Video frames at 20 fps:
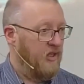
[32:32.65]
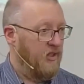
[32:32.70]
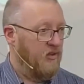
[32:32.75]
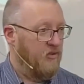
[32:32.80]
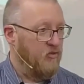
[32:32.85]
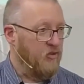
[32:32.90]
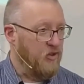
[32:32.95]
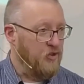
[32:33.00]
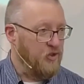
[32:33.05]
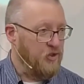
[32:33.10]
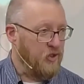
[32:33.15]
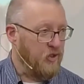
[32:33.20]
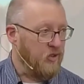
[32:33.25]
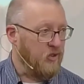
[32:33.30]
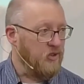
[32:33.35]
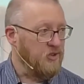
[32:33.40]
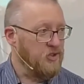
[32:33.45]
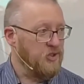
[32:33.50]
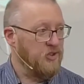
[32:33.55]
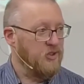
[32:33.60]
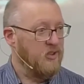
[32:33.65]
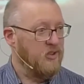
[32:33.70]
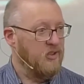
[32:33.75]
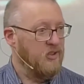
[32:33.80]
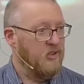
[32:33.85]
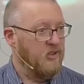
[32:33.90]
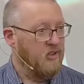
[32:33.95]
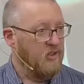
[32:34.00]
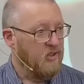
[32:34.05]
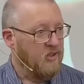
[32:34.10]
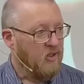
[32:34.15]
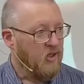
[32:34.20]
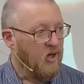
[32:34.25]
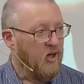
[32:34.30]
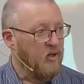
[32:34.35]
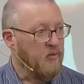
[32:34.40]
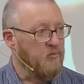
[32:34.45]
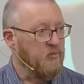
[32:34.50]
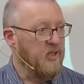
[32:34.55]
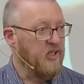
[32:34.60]
the church
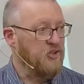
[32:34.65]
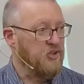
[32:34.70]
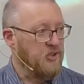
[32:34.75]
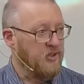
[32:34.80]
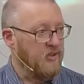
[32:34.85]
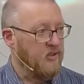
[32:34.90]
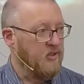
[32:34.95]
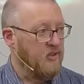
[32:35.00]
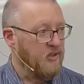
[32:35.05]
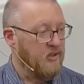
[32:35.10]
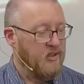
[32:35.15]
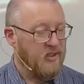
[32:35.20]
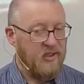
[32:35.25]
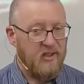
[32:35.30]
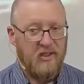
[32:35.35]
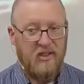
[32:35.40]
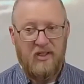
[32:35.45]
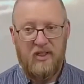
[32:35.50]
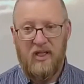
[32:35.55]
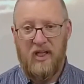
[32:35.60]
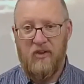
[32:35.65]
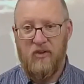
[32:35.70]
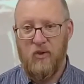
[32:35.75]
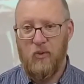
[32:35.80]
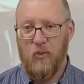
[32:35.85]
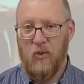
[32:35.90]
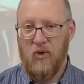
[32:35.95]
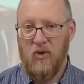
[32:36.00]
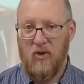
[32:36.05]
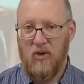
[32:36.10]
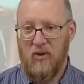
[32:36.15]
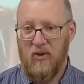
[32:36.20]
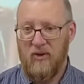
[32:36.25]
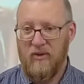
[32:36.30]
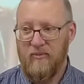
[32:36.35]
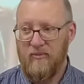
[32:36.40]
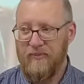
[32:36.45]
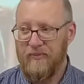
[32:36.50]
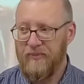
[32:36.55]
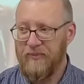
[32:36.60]
on mission in the world.
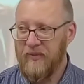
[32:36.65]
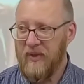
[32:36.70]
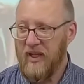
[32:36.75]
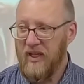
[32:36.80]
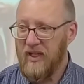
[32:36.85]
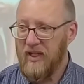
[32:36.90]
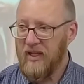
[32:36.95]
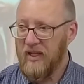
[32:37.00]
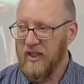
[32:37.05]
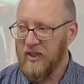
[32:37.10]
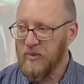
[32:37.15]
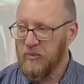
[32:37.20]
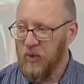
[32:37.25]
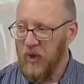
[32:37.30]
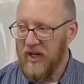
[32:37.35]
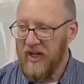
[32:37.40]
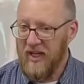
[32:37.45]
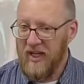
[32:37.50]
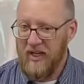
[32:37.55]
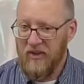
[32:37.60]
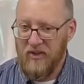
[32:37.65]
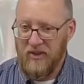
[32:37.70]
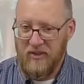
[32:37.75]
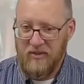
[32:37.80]
Let's pray together.